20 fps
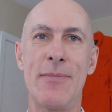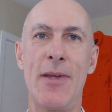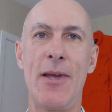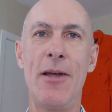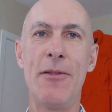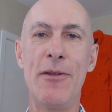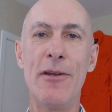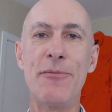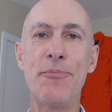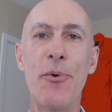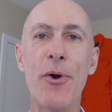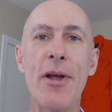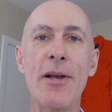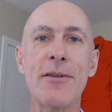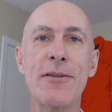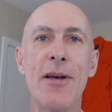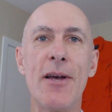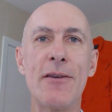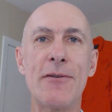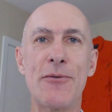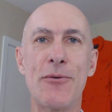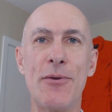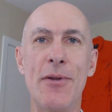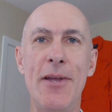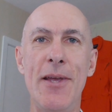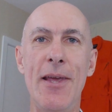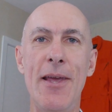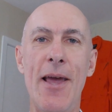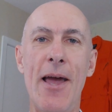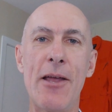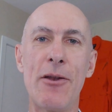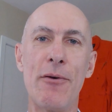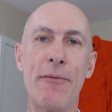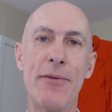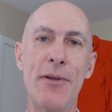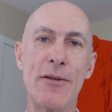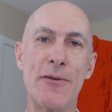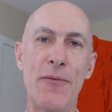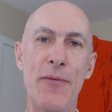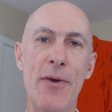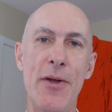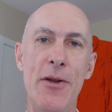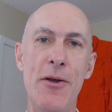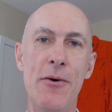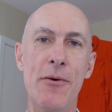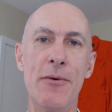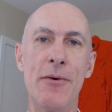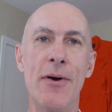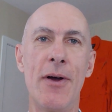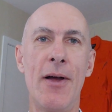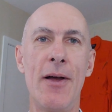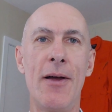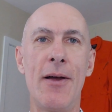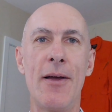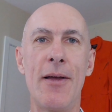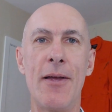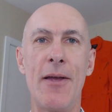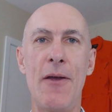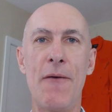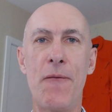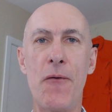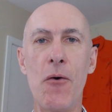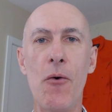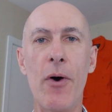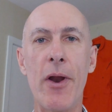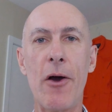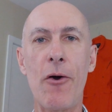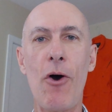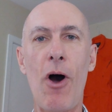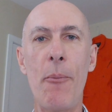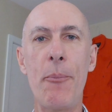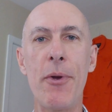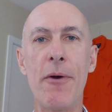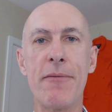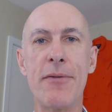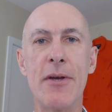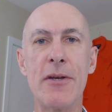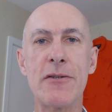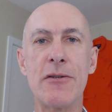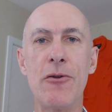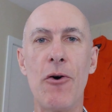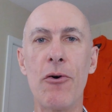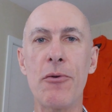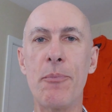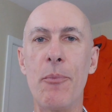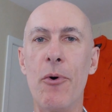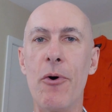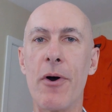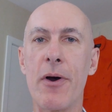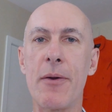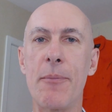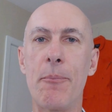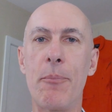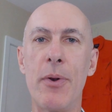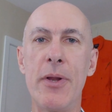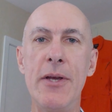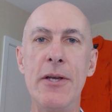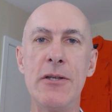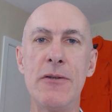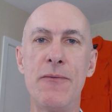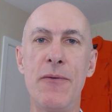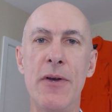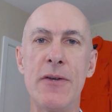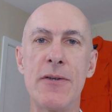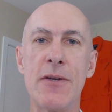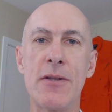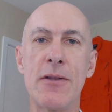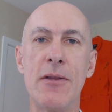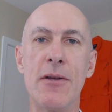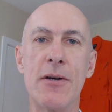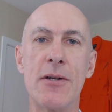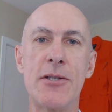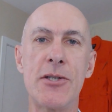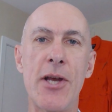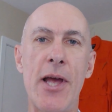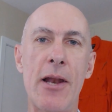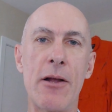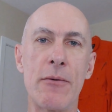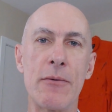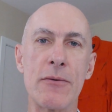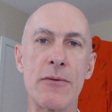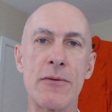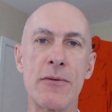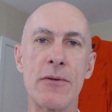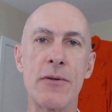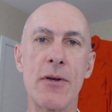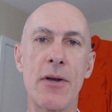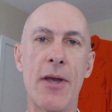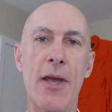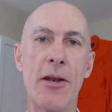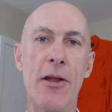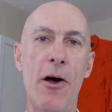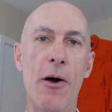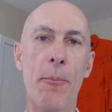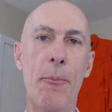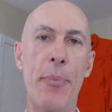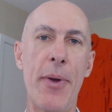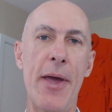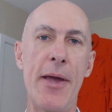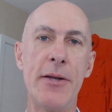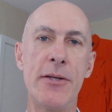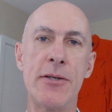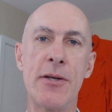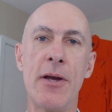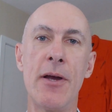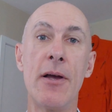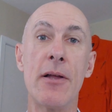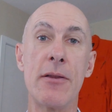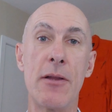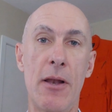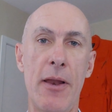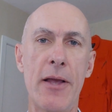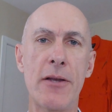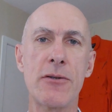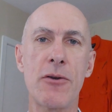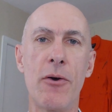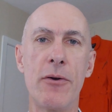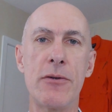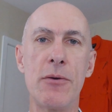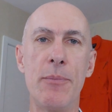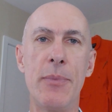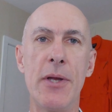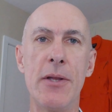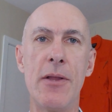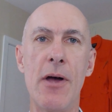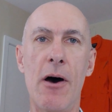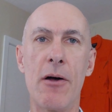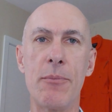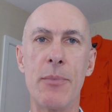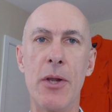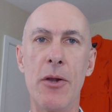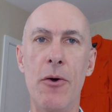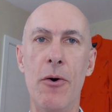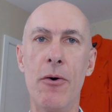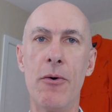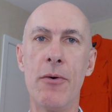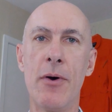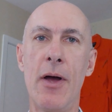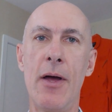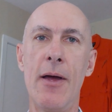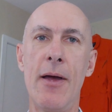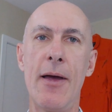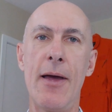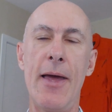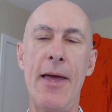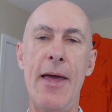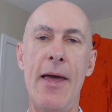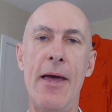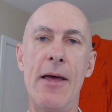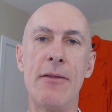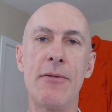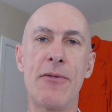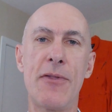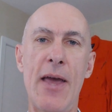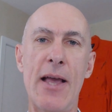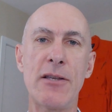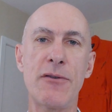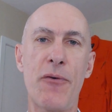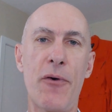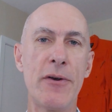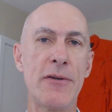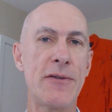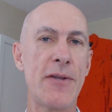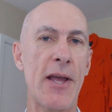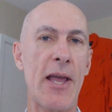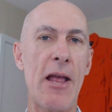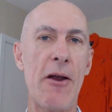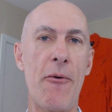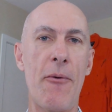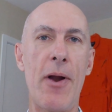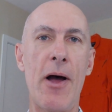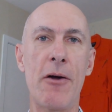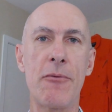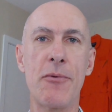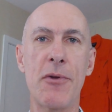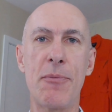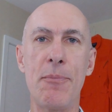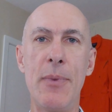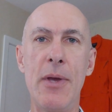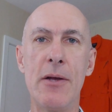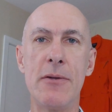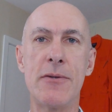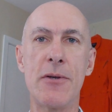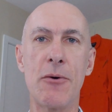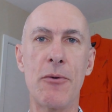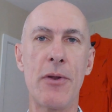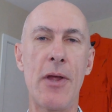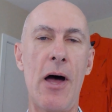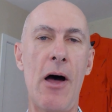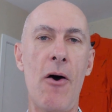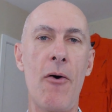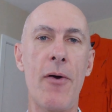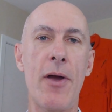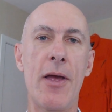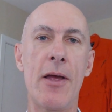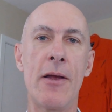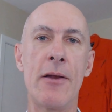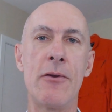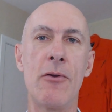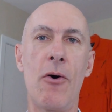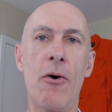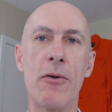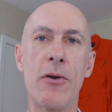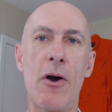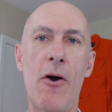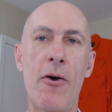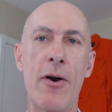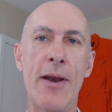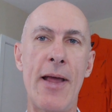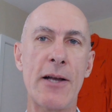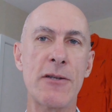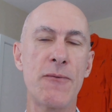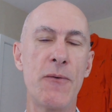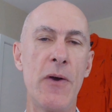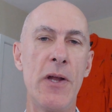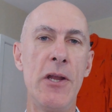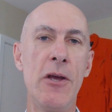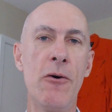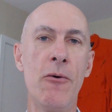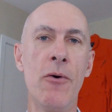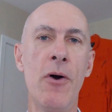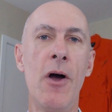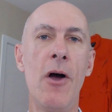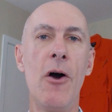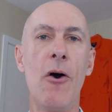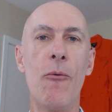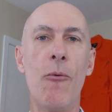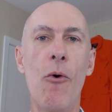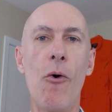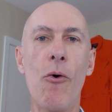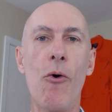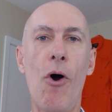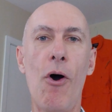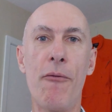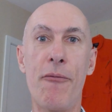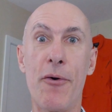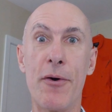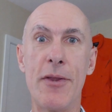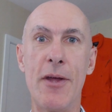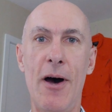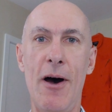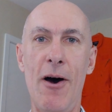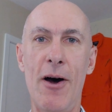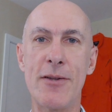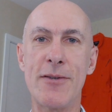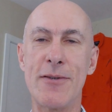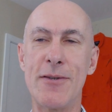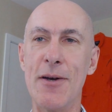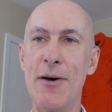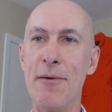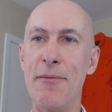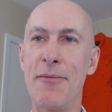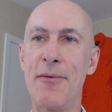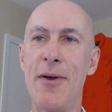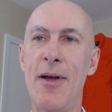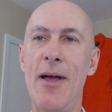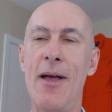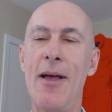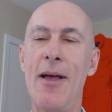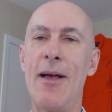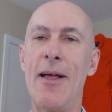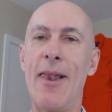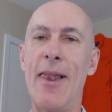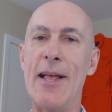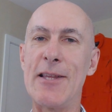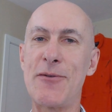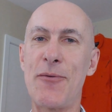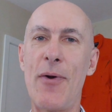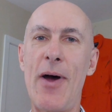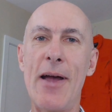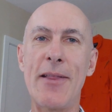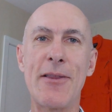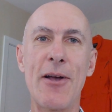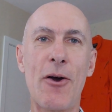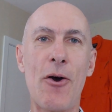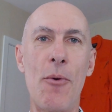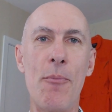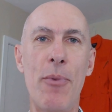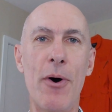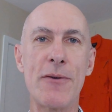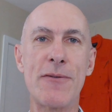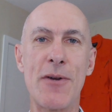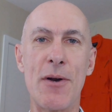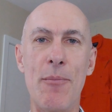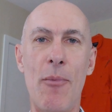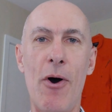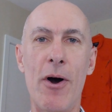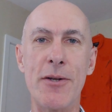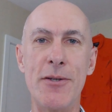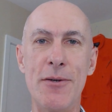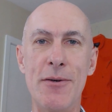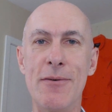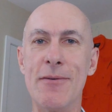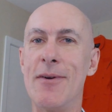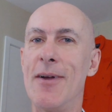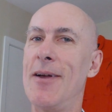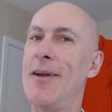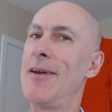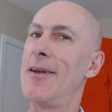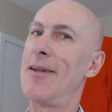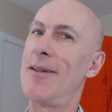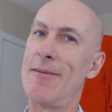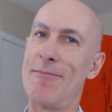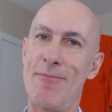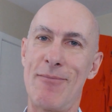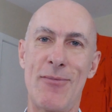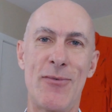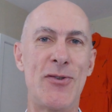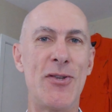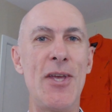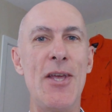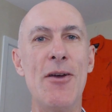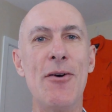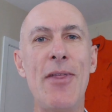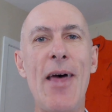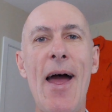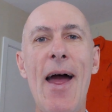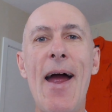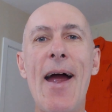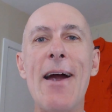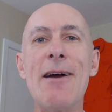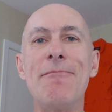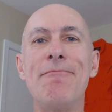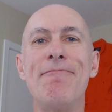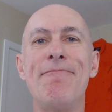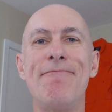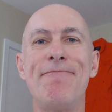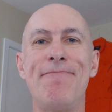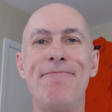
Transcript: And this brings us to the end of this video. If you want a copy of this notebook, please visit the channel's GitHub page. The link's going to be down below. And thanks for sticking around with me until now. And on our next video, we'll go for the hot stuff. Let's write the combustor module. See you there!